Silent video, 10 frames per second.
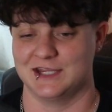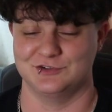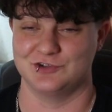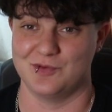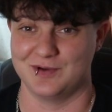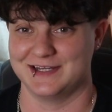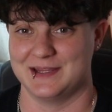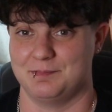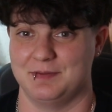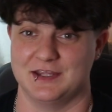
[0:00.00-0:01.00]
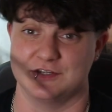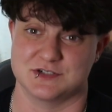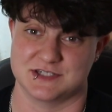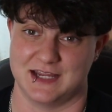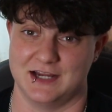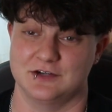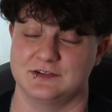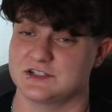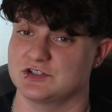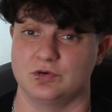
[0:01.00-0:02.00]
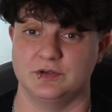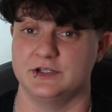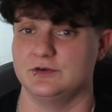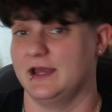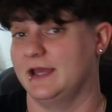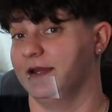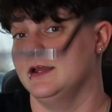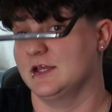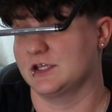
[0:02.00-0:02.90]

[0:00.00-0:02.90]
you don't want to get bit, you're scared, that's totally okay.